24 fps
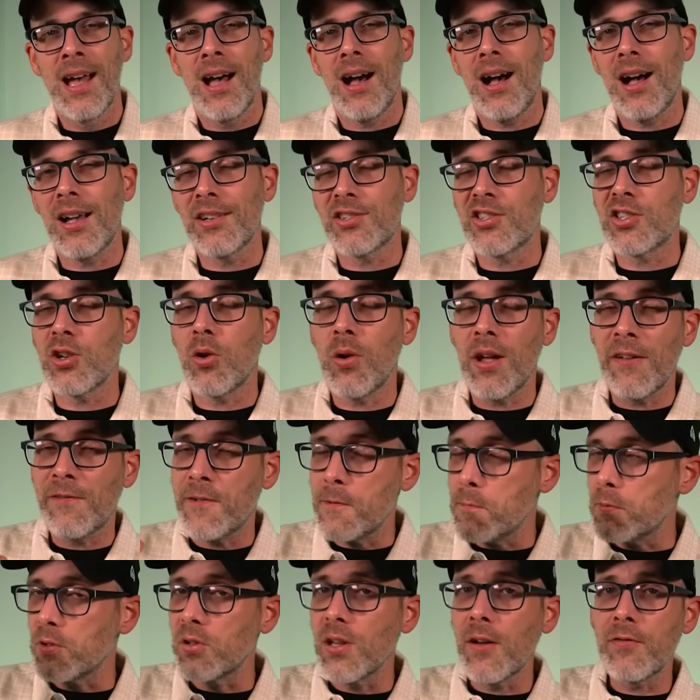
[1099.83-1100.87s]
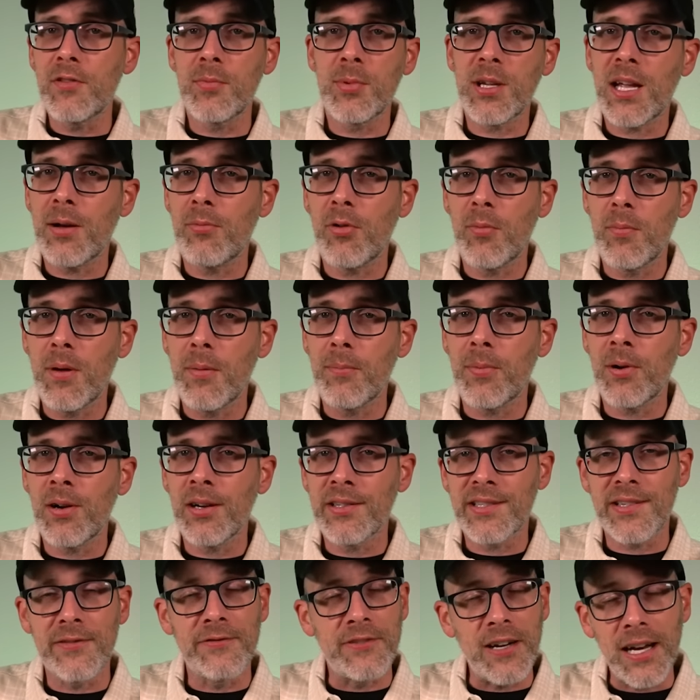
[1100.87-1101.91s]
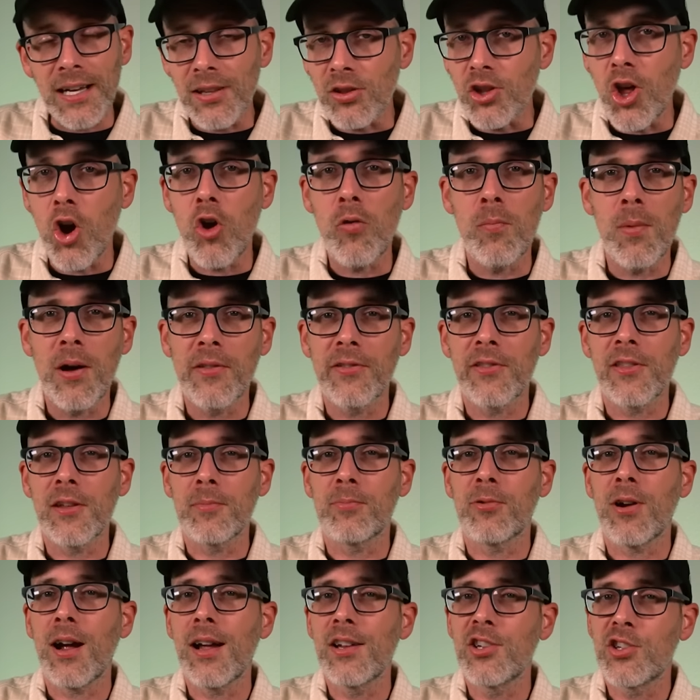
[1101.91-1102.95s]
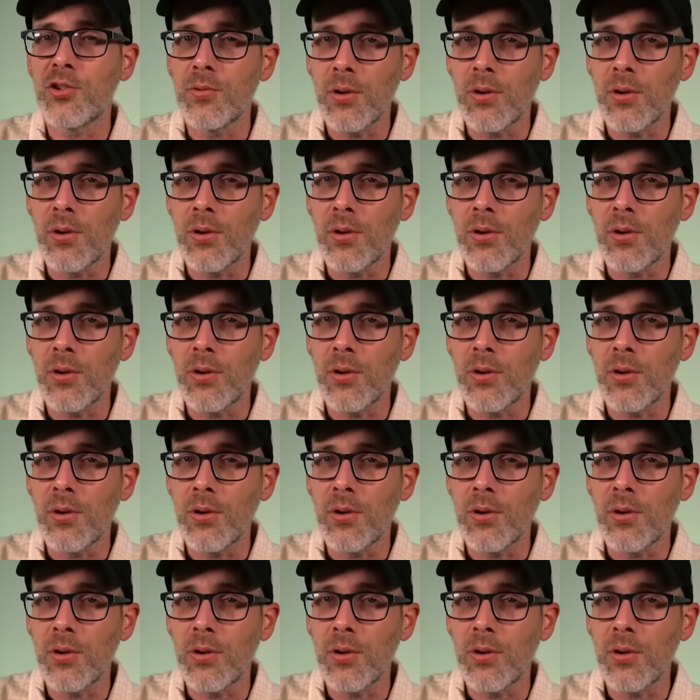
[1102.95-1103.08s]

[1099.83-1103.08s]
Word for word: Uh, so if you would love to become a member, it's a very low monthly price.